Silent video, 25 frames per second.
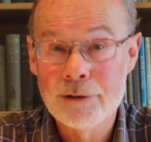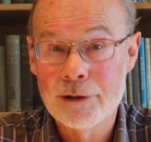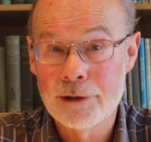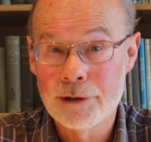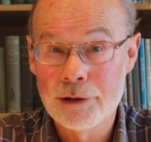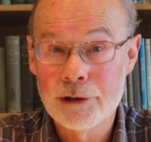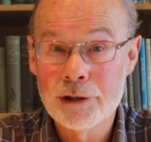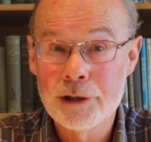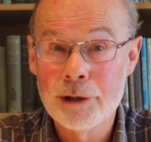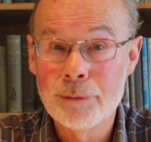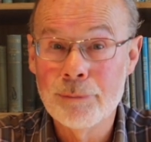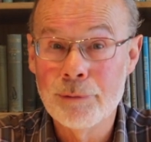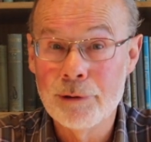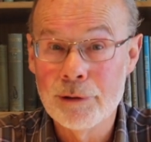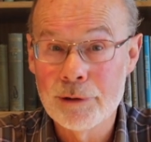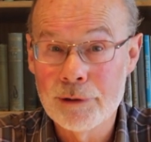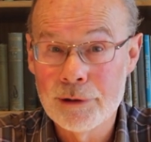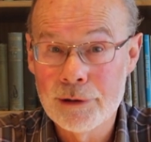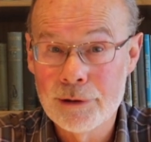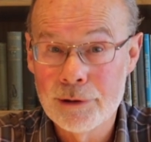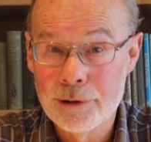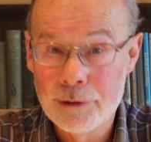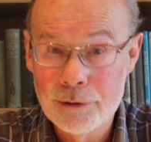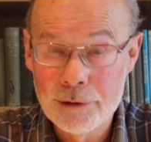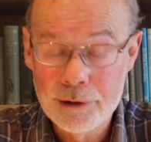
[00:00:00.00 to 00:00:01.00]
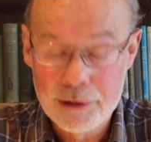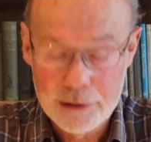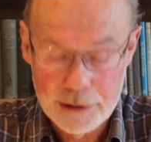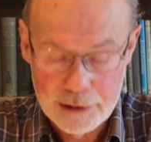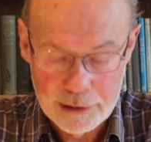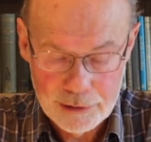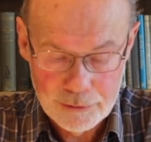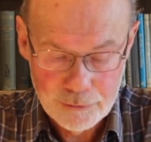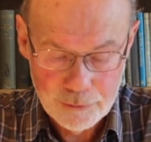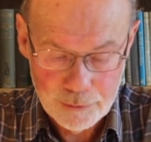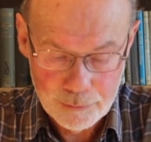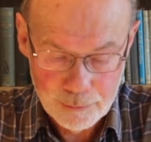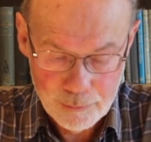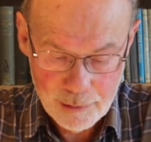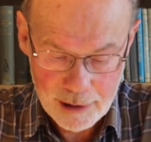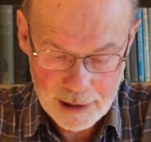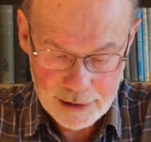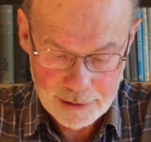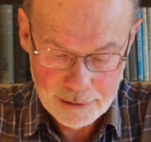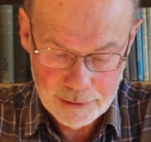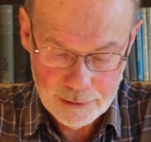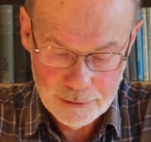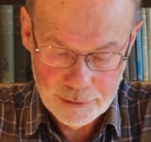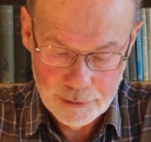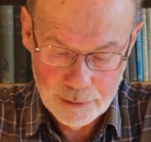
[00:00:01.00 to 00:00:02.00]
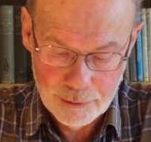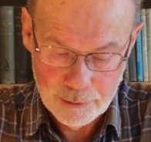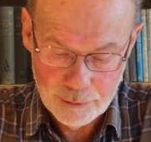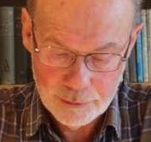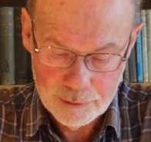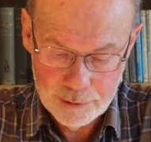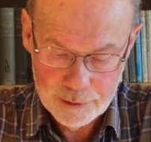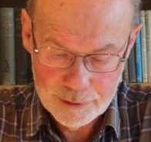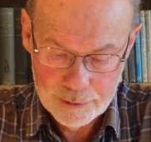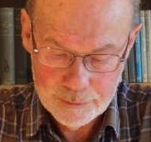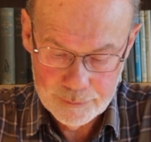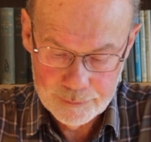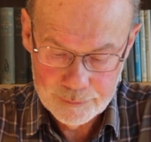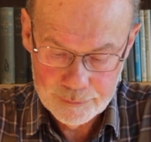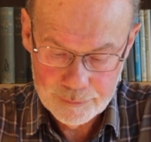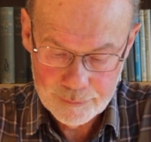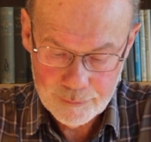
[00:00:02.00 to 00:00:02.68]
contributes nutrients for plant growth.